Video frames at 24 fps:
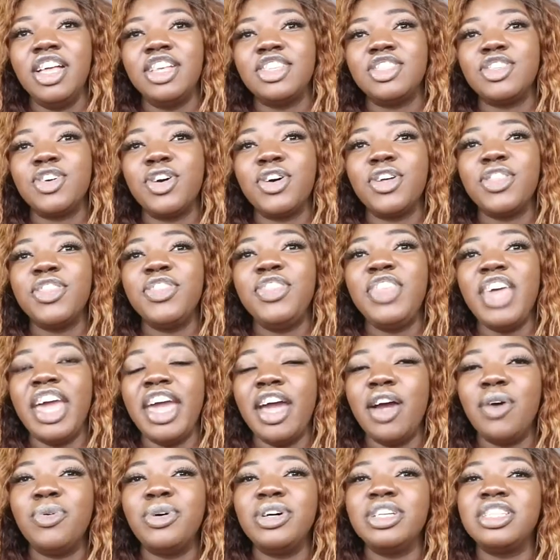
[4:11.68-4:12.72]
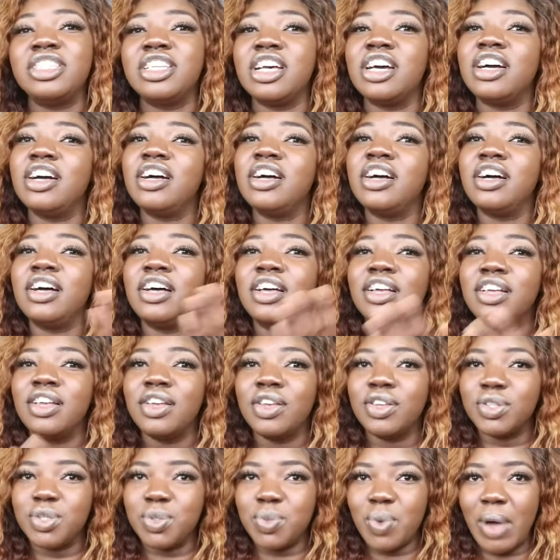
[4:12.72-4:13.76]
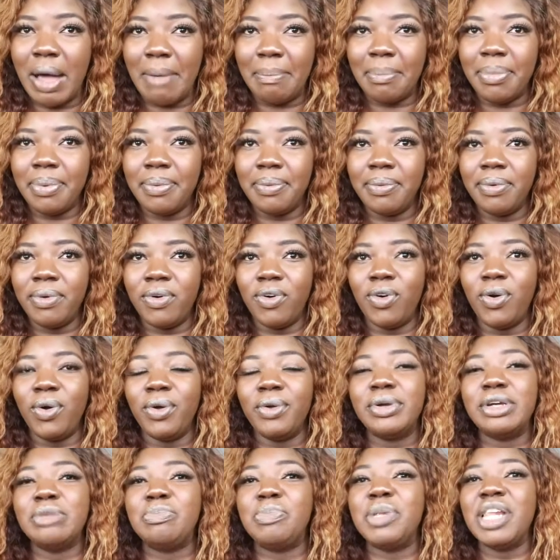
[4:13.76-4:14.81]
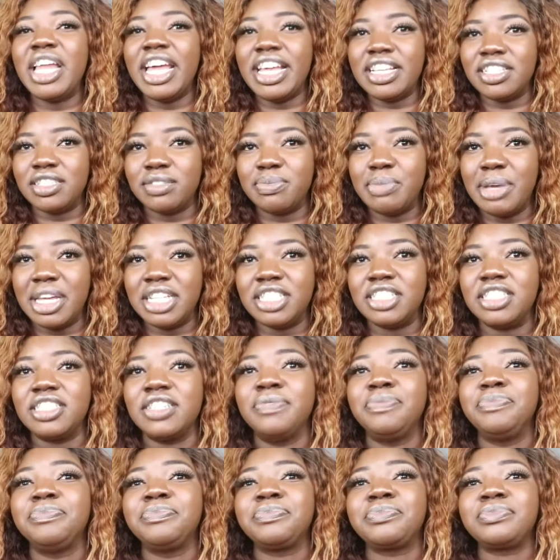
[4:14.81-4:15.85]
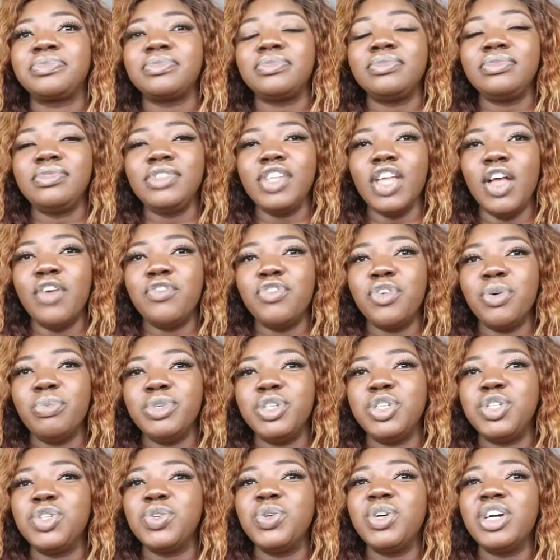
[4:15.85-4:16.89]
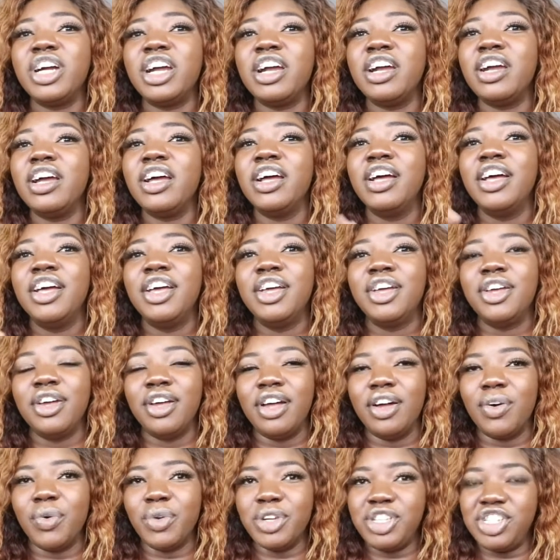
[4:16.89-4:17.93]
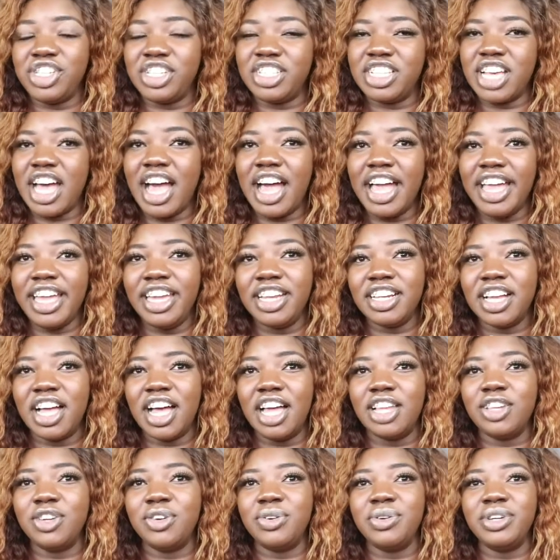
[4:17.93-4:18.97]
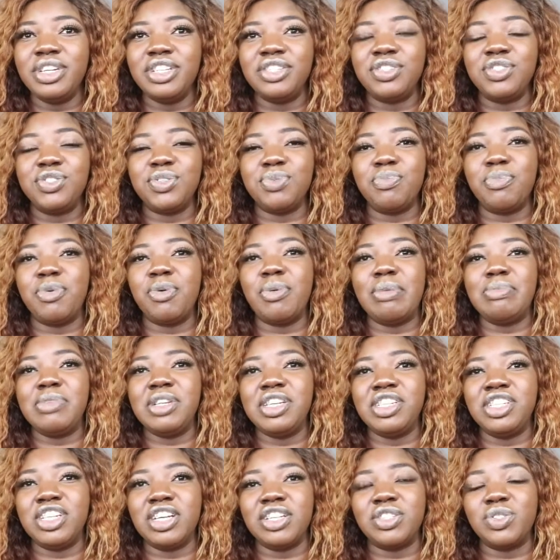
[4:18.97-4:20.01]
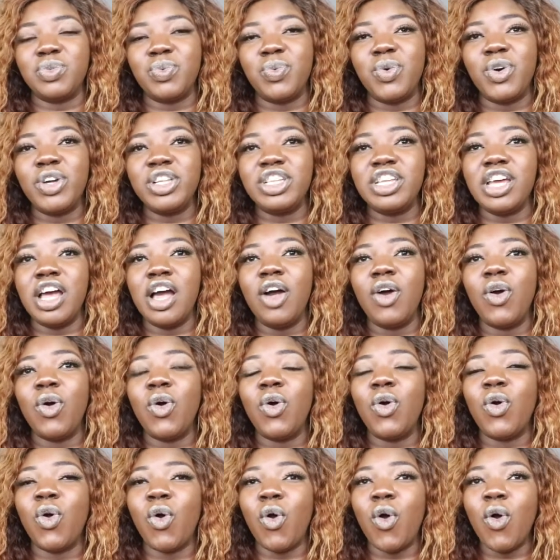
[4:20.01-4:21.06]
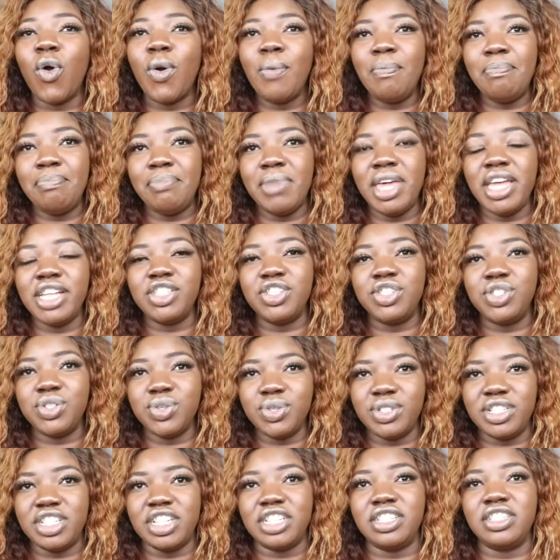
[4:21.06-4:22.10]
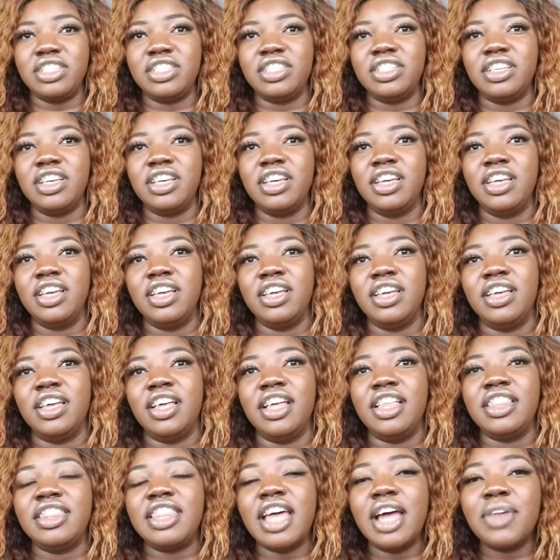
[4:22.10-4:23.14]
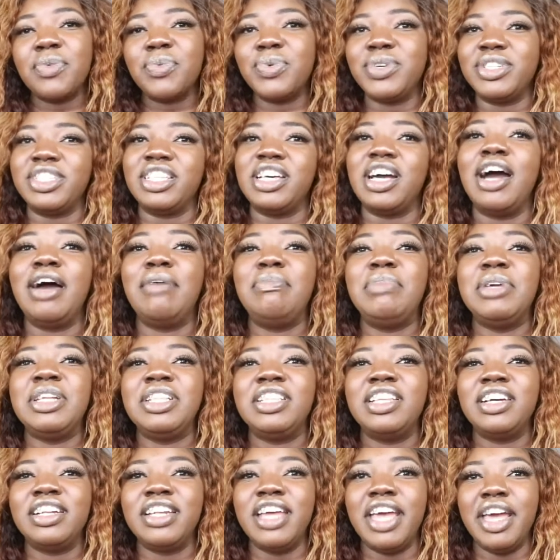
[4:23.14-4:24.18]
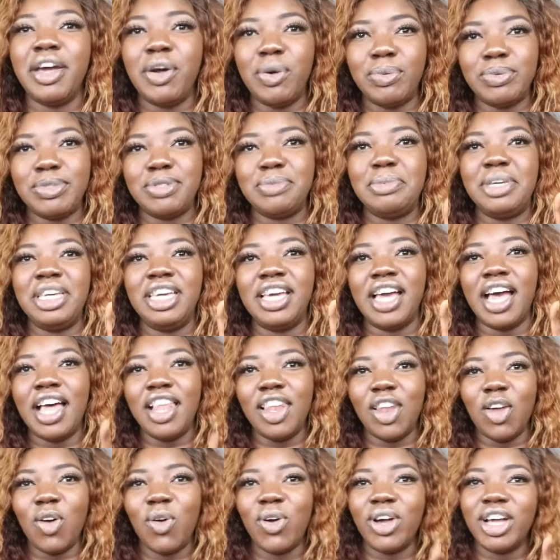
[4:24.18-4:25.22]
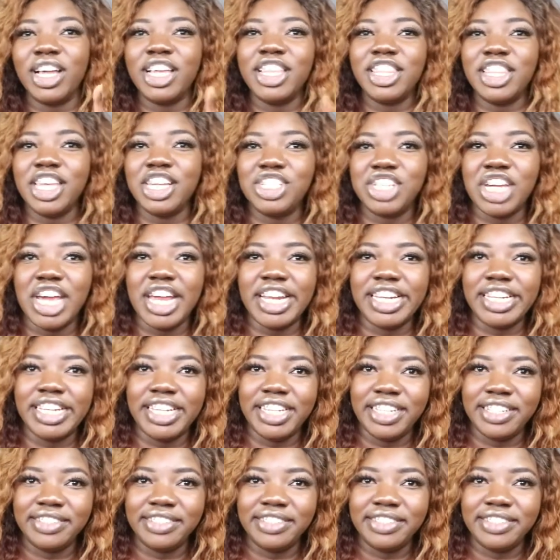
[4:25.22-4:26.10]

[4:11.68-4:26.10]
So there was a swap or a replacement from sugar, which is high in calories, to probably just water or homemade juices. That was a habit that helped me along the journey.